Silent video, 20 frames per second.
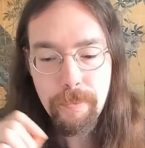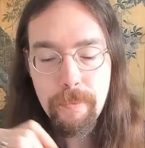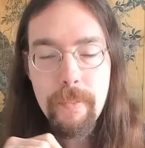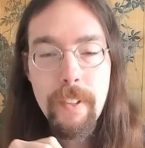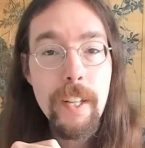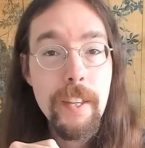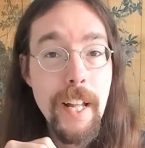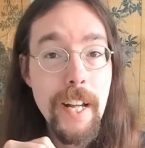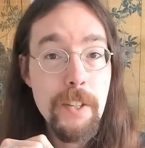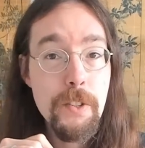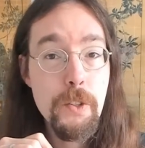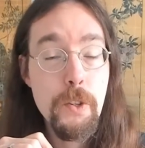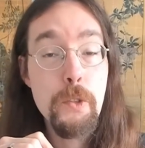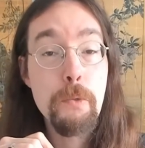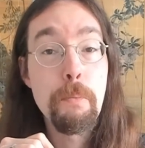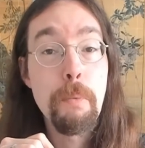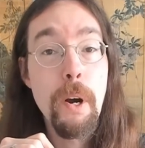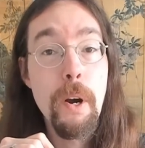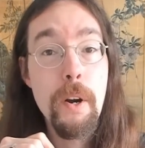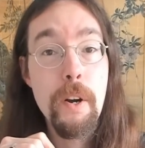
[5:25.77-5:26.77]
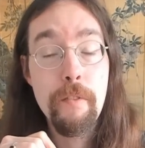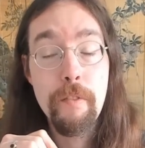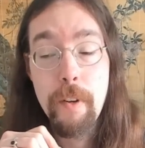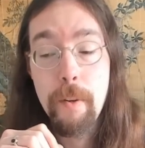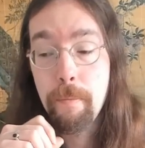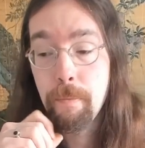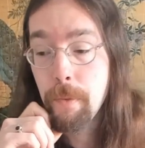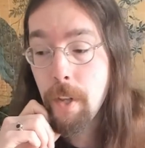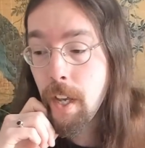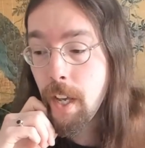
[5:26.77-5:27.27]
that's just part of
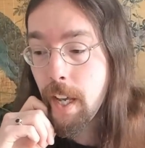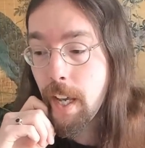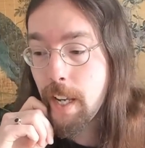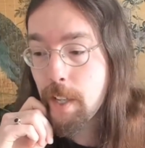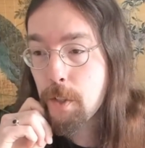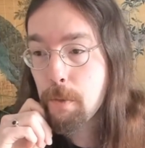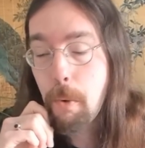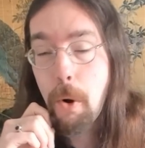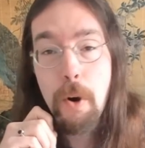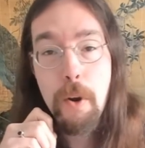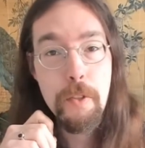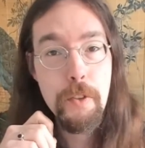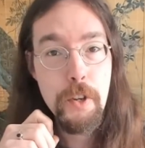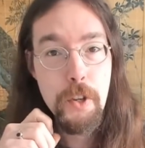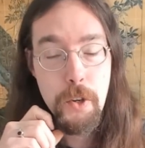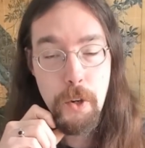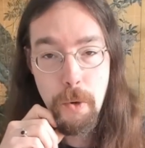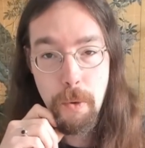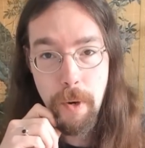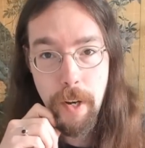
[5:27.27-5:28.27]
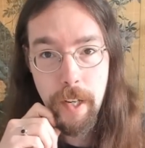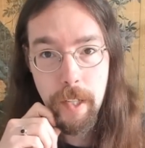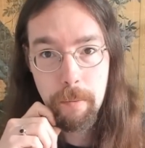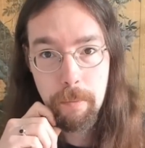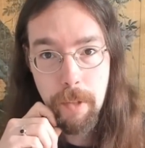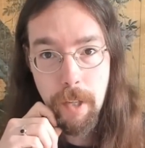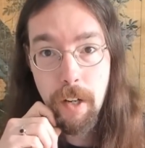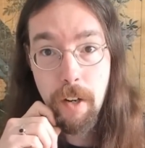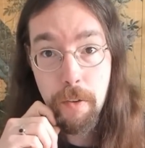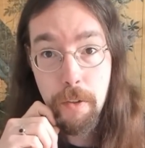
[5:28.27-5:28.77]
it. It's more than
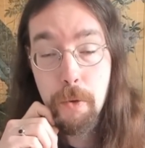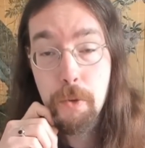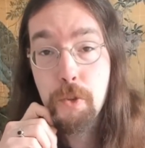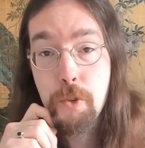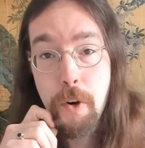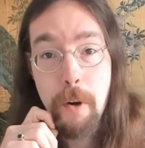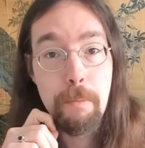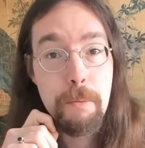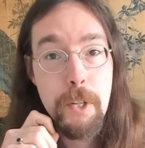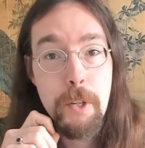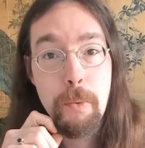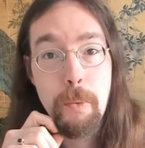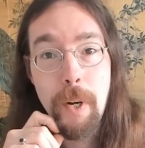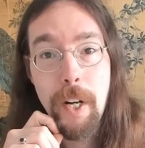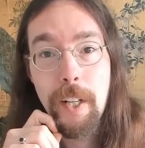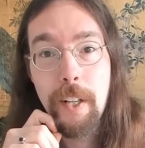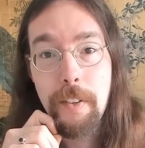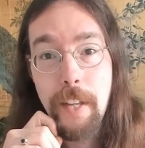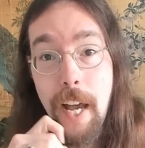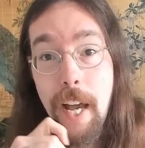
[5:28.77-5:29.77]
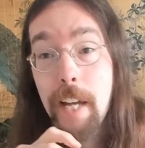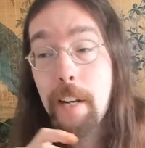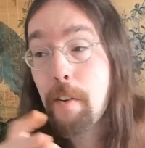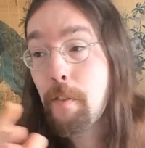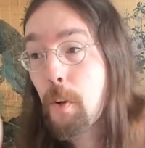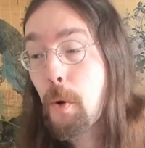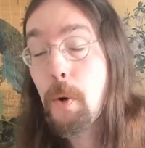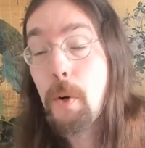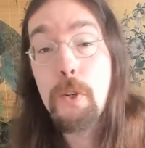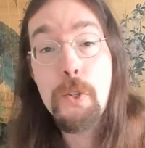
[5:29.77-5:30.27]
Ukraine, although Trump did well in that, and
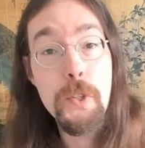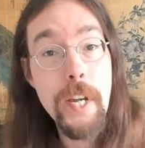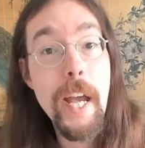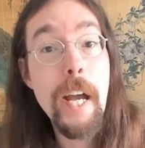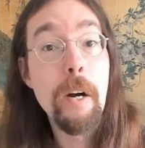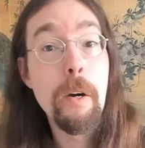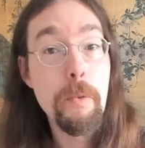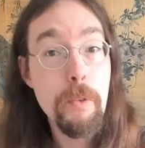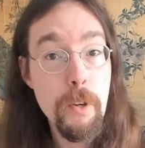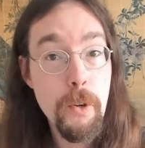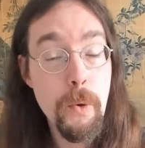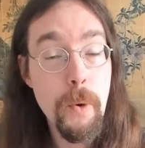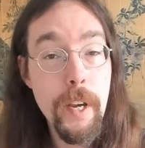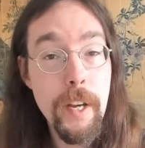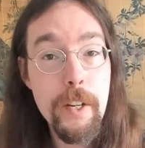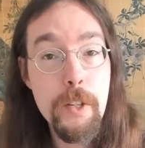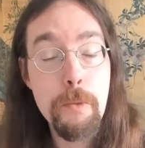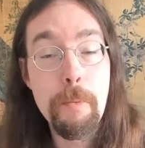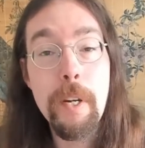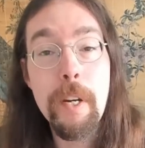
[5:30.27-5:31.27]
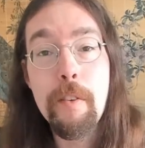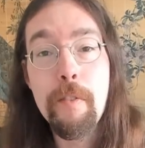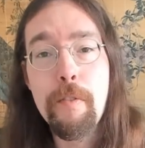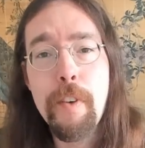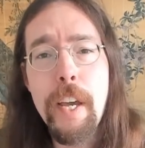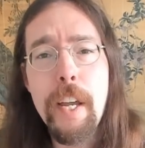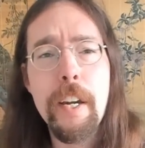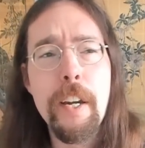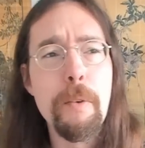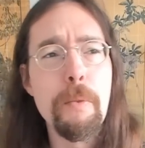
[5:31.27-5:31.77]
of course now Ukraine has been
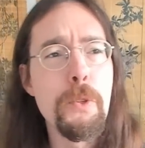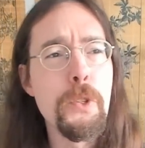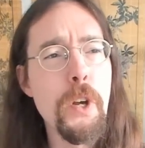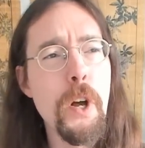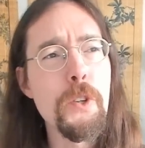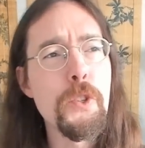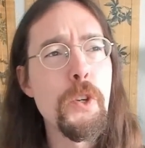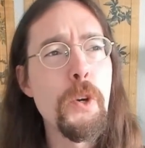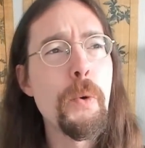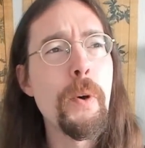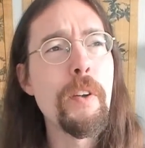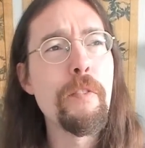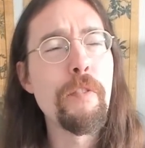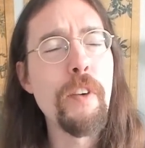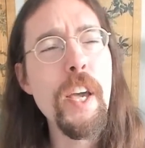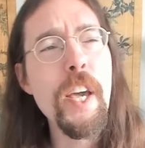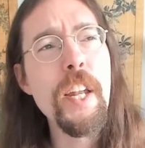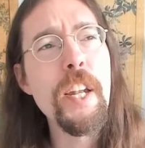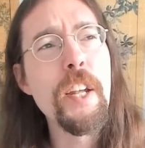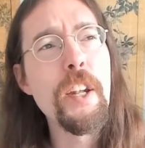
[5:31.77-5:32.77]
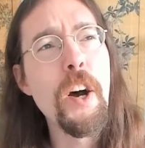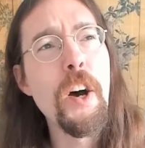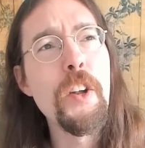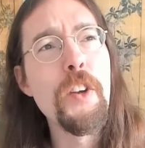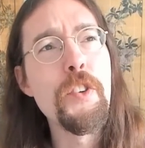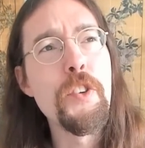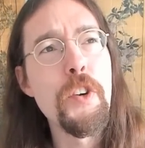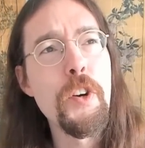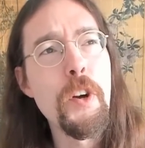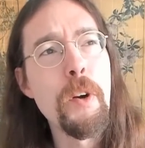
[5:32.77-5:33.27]
invaded. It was also invaded
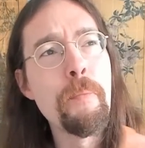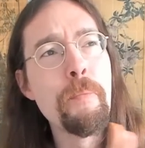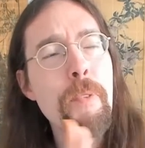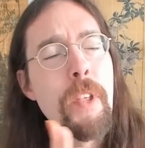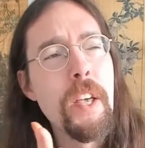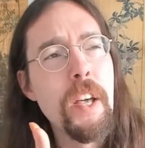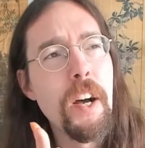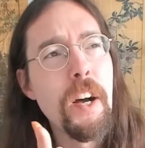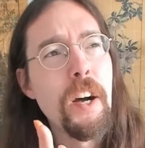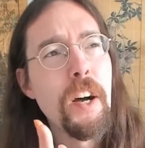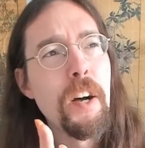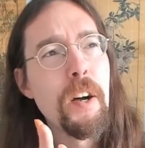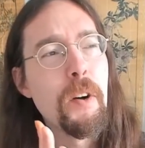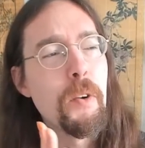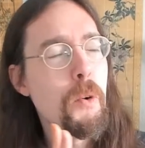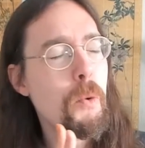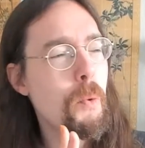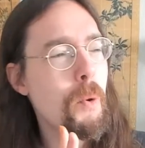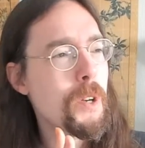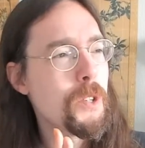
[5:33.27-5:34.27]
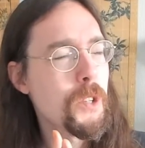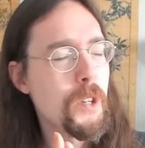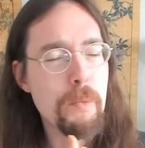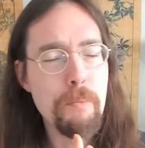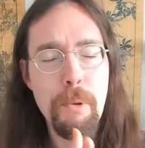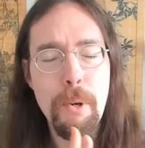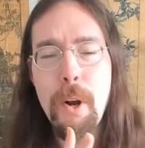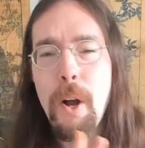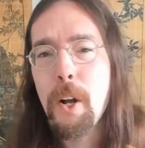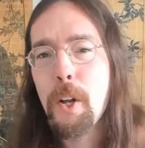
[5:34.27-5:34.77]
under, uh, who was
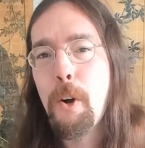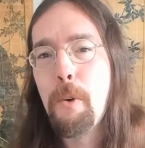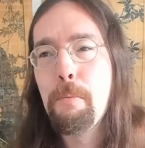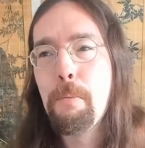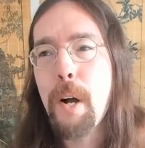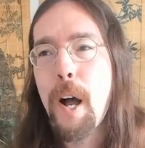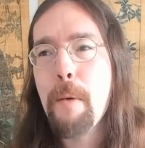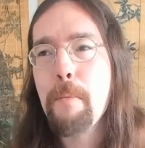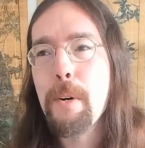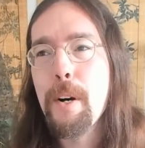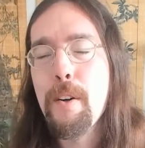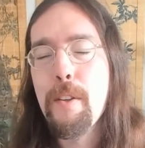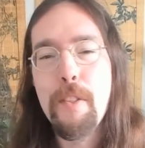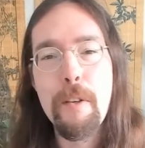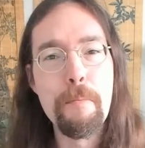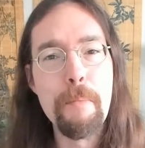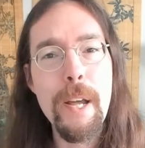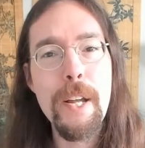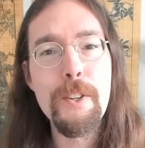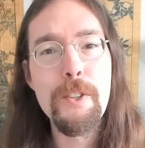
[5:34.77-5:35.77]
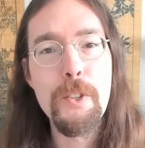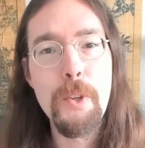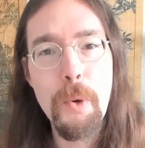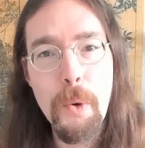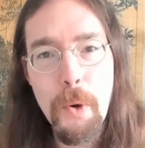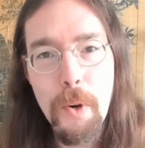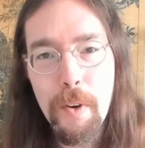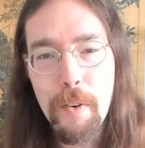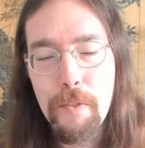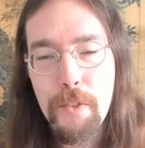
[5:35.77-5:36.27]
it, Barack Obama, the
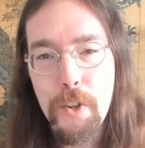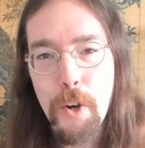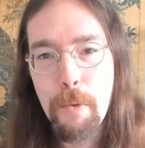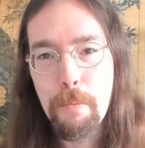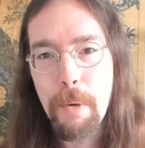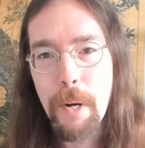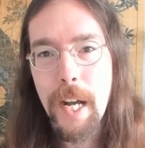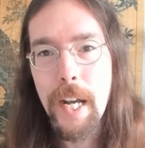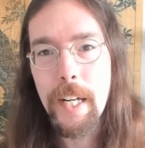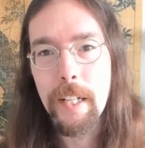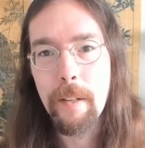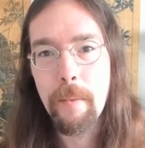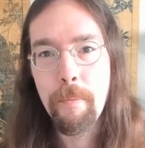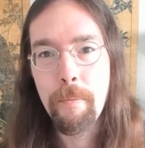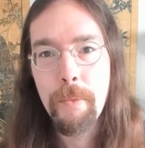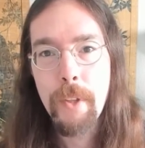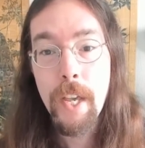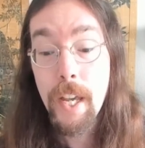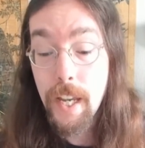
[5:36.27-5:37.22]
mentor of Joe Biden.